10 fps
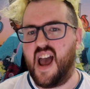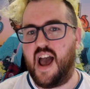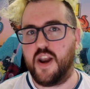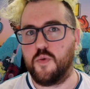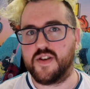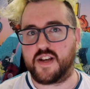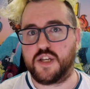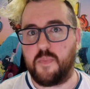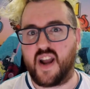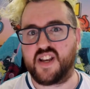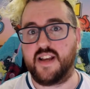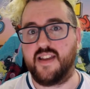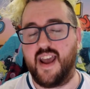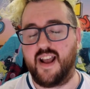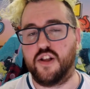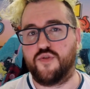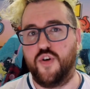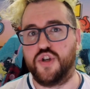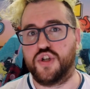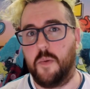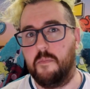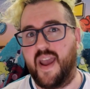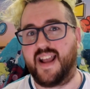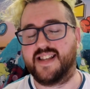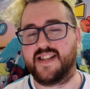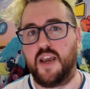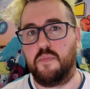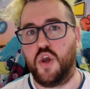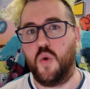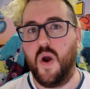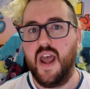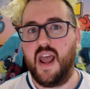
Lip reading: and was expecting the English version to make its debut